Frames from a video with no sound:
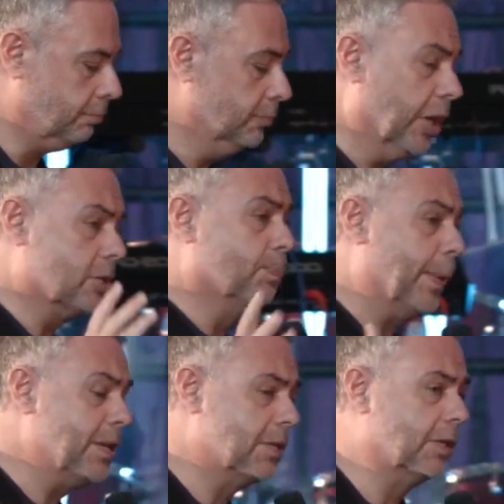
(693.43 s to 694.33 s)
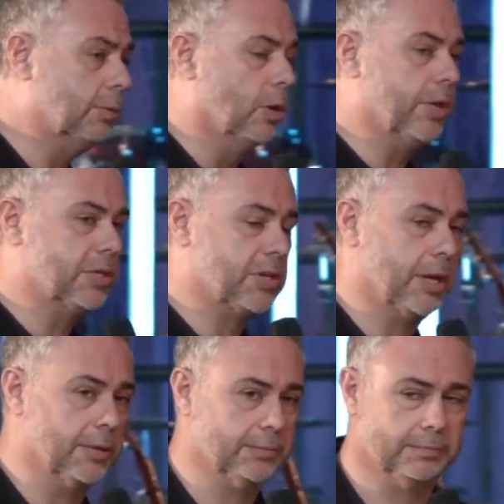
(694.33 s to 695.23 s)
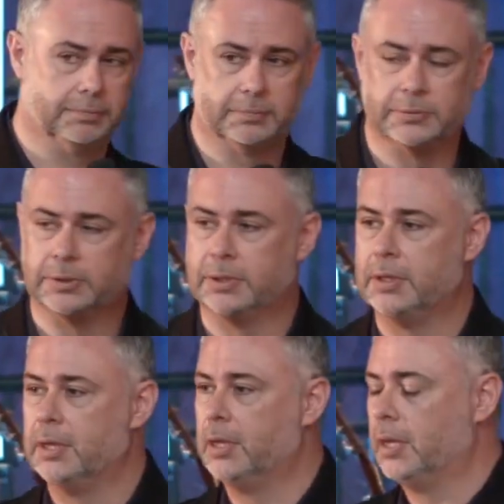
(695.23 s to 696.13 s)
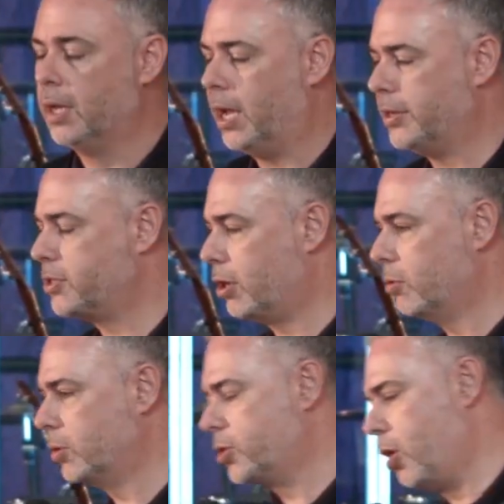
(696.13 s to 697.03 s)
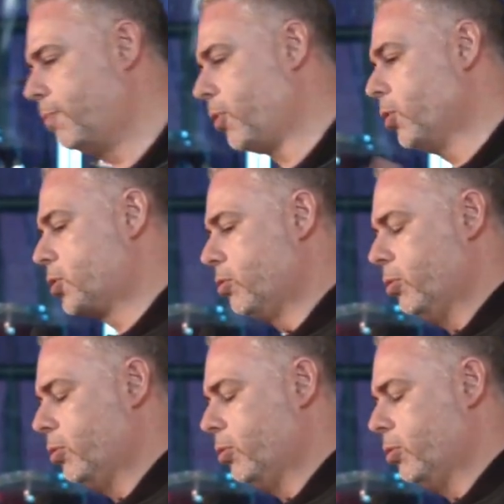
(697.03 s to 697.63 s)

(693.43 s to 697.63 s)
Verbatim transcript: That's basically what they say. And so Job goes through,